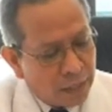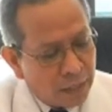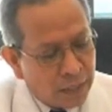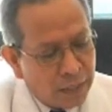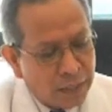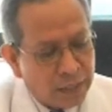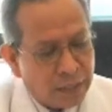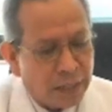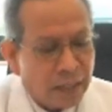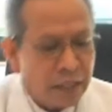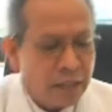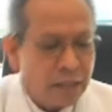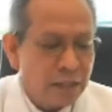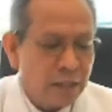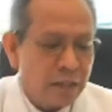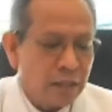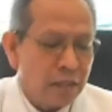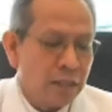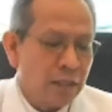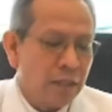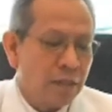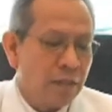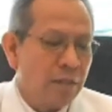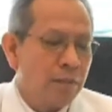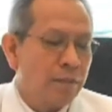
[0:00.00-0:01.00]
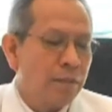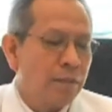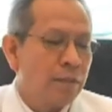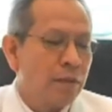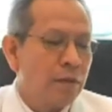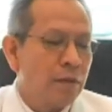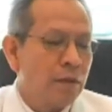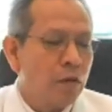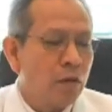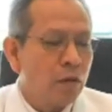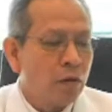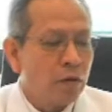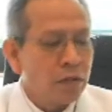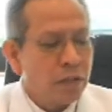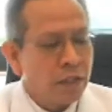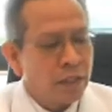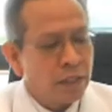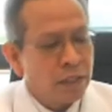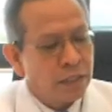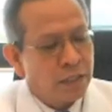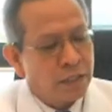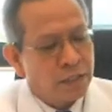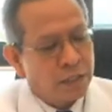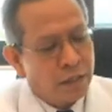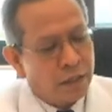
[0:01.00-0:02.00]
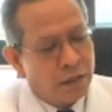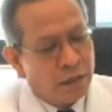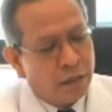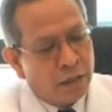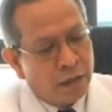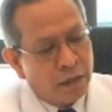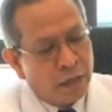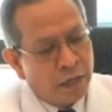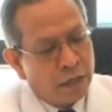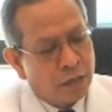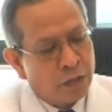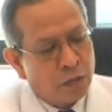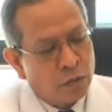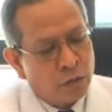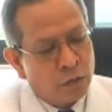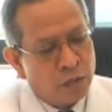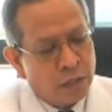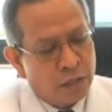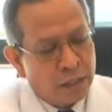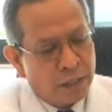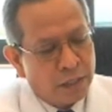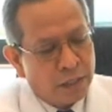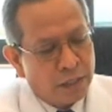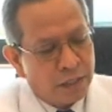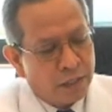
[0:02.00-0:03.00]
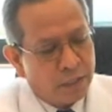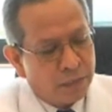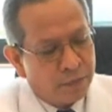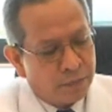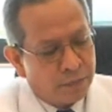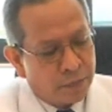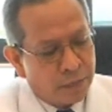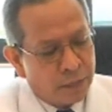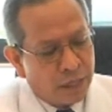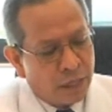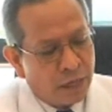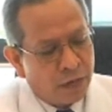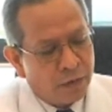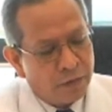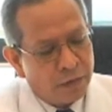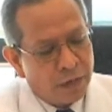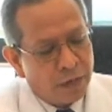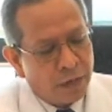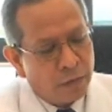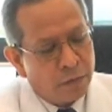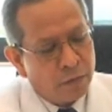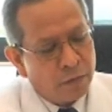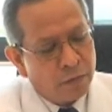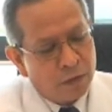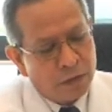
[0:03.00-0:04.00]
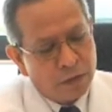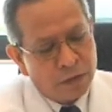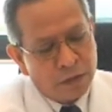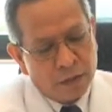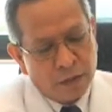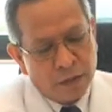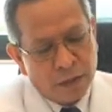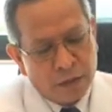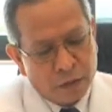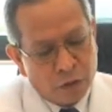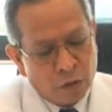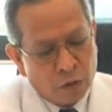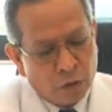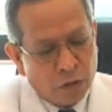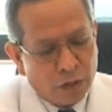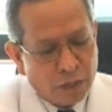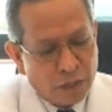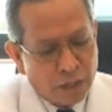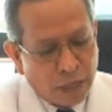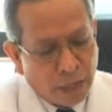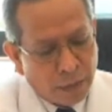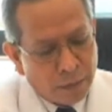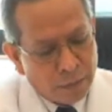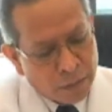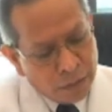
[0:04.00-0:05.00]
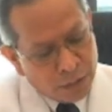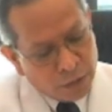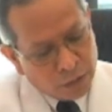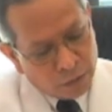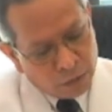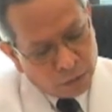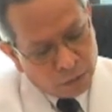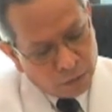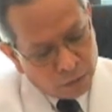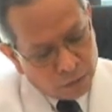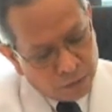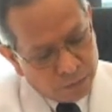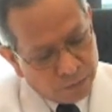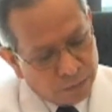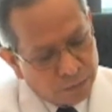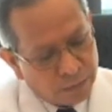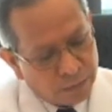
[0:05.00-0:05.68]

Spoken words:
and then all these are actually covered up with a joint capsule,